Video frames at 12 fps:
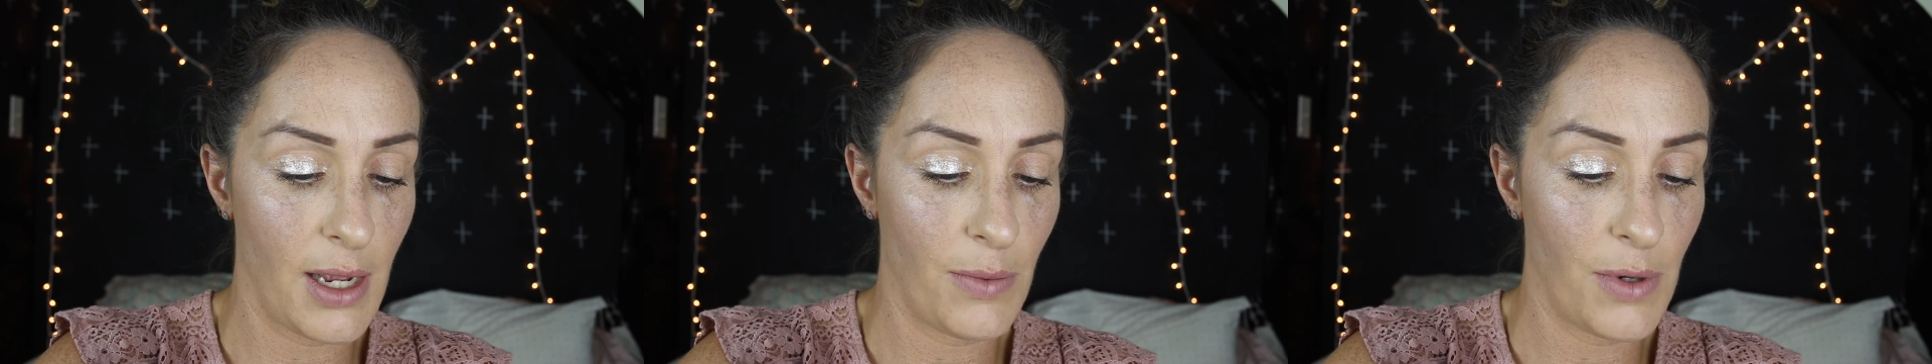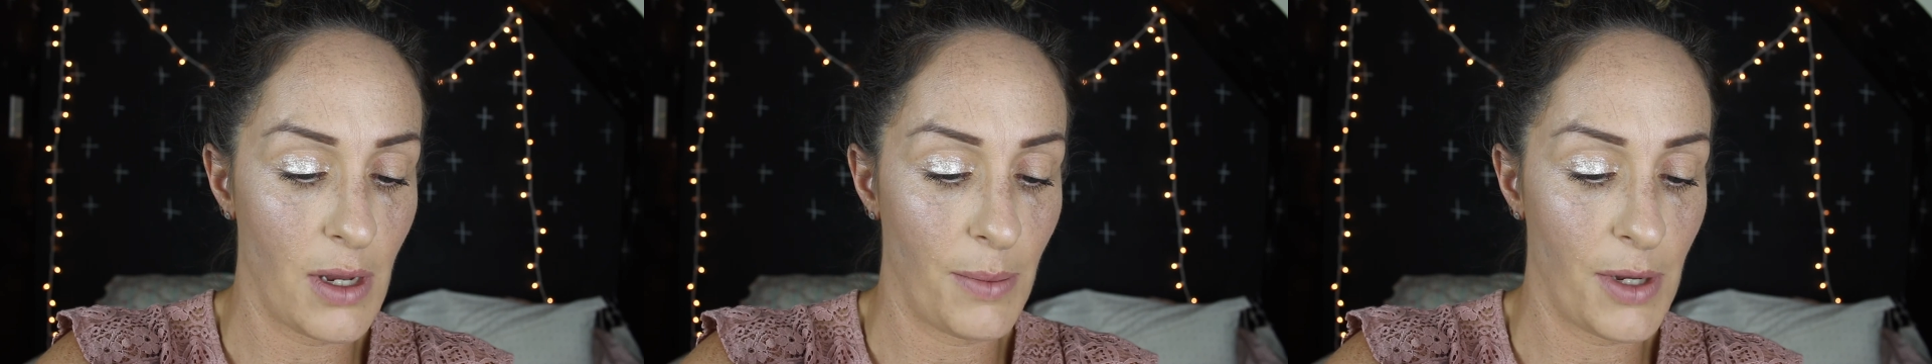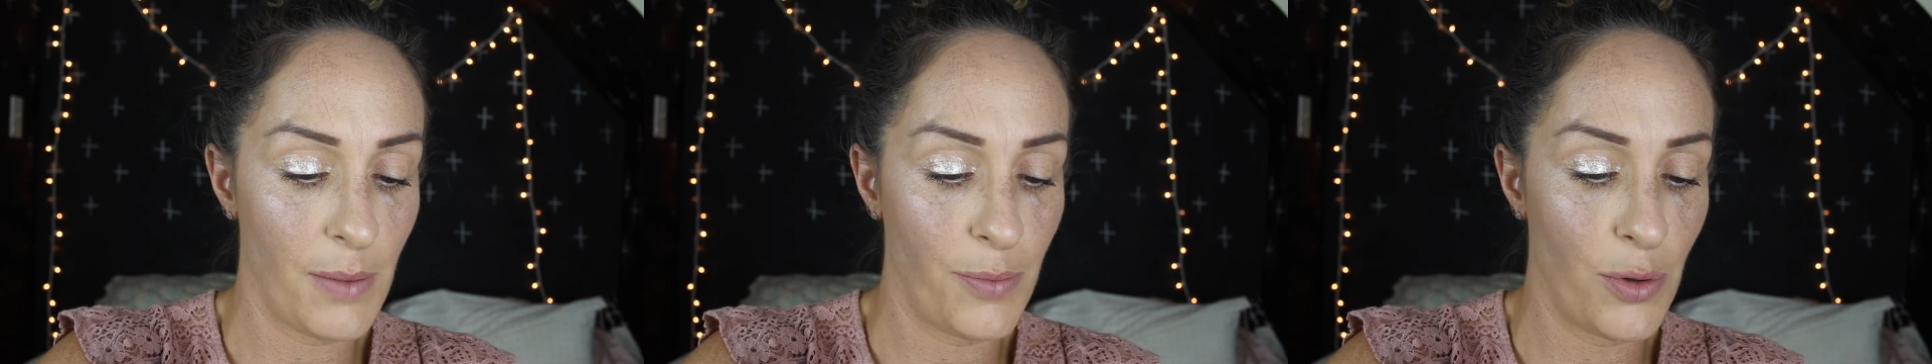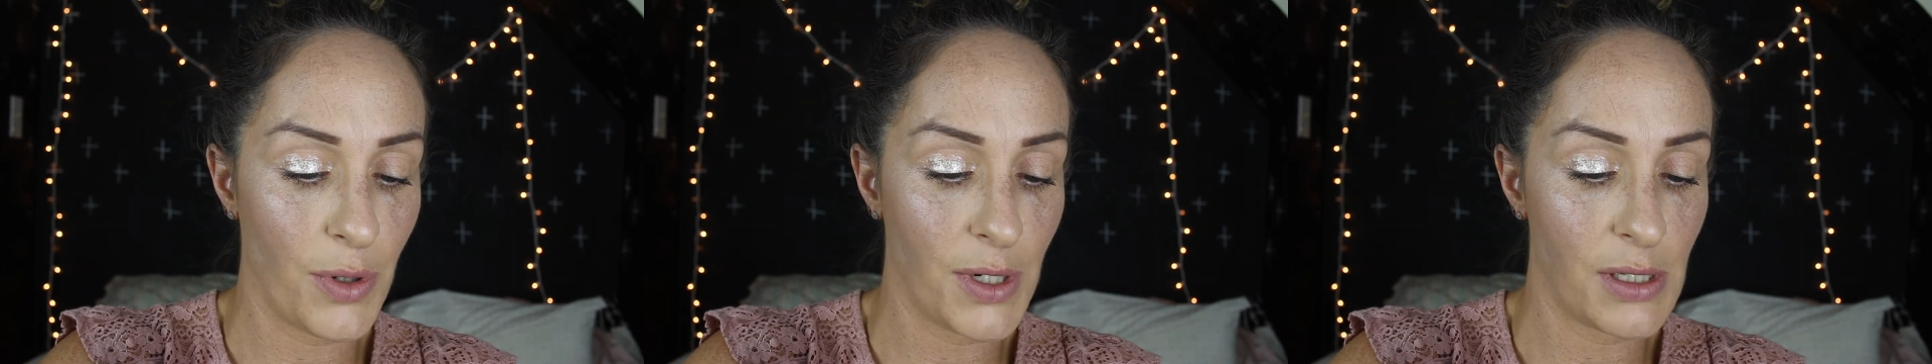I'm going to
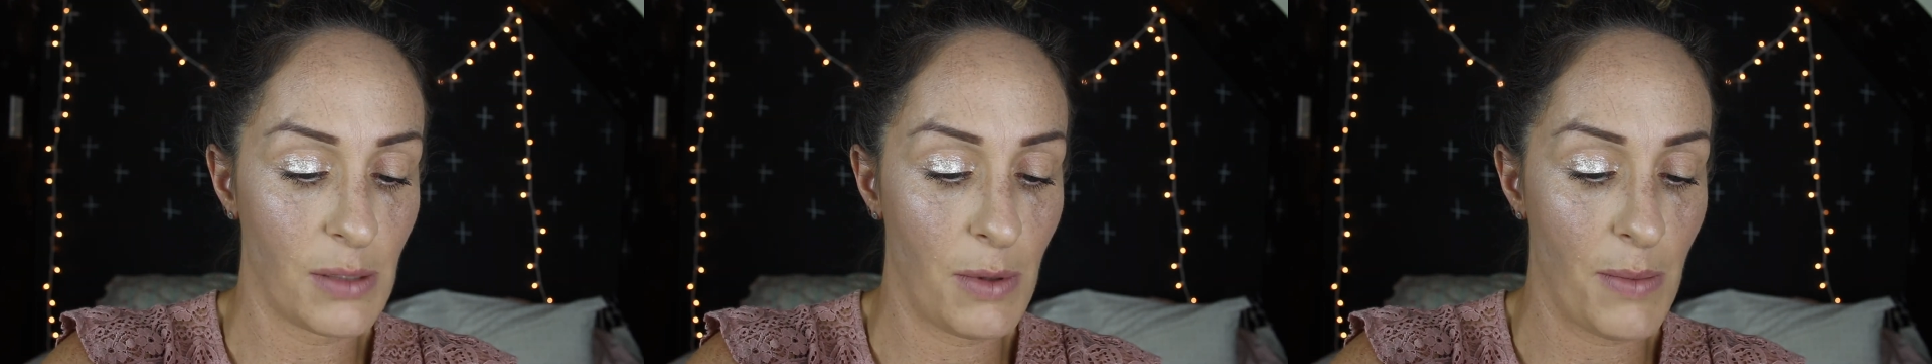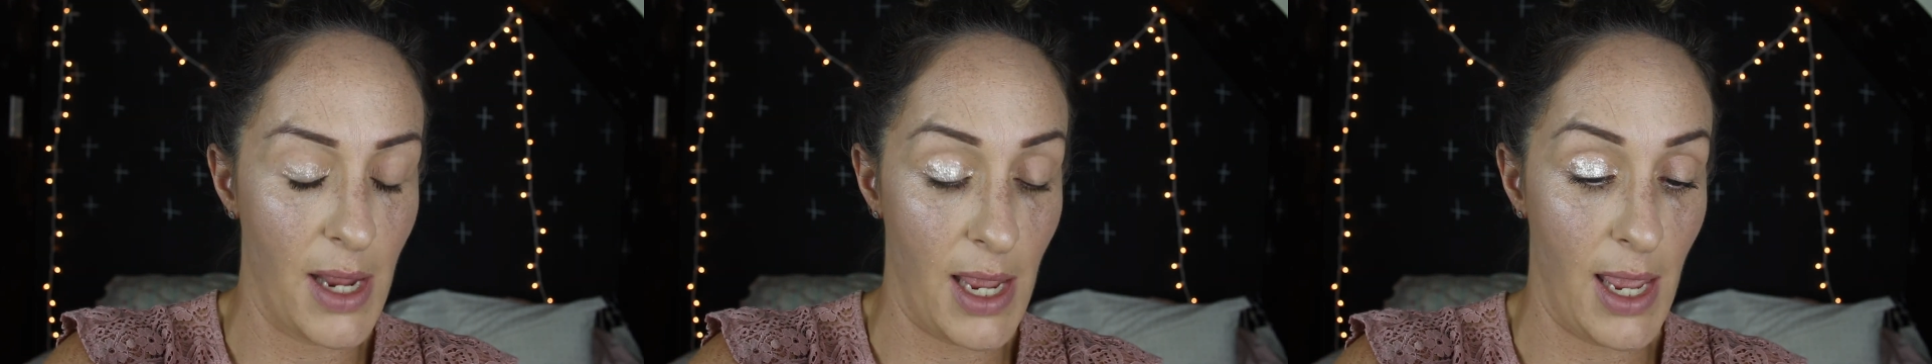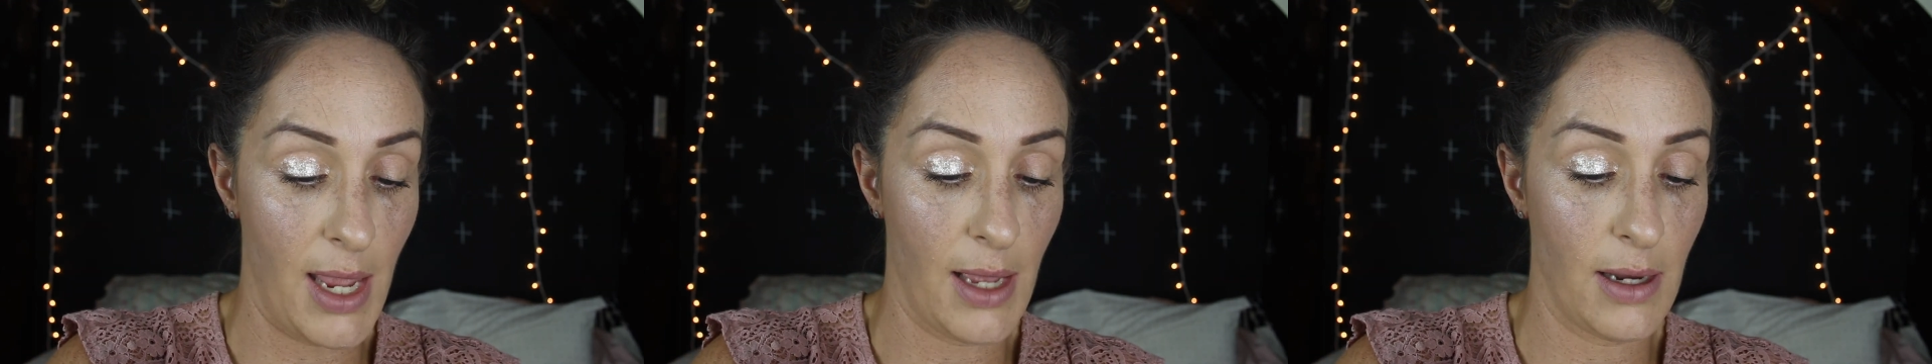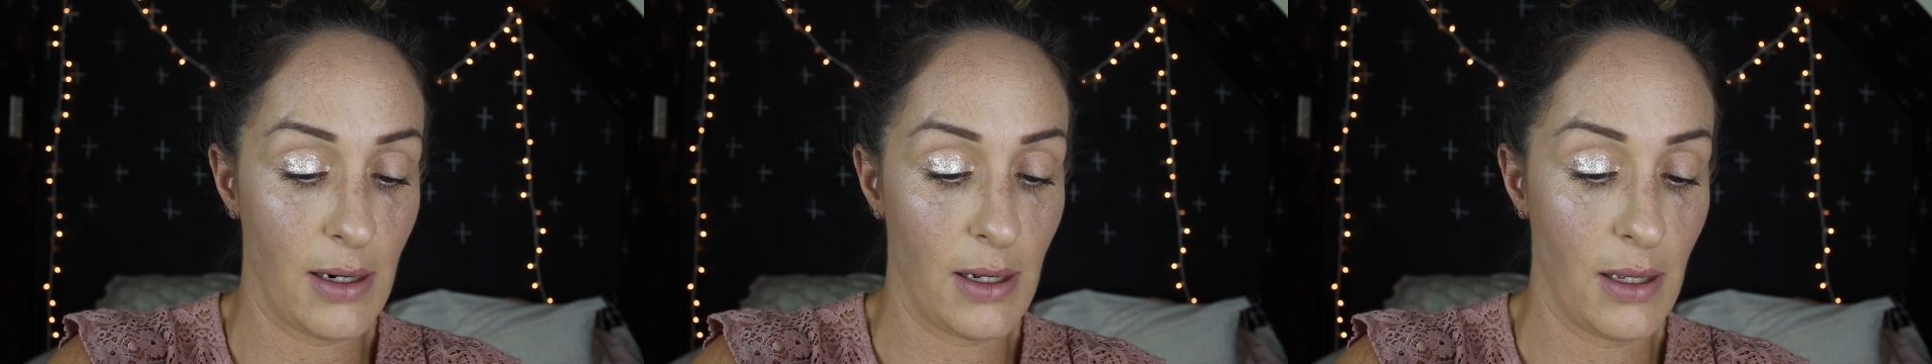pour some in my
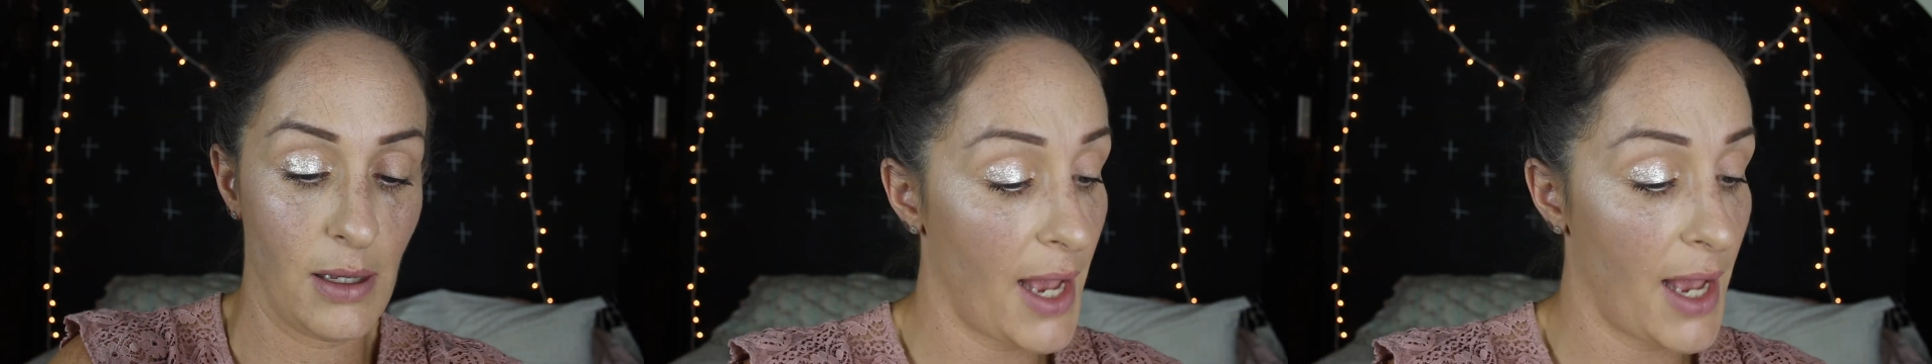hand.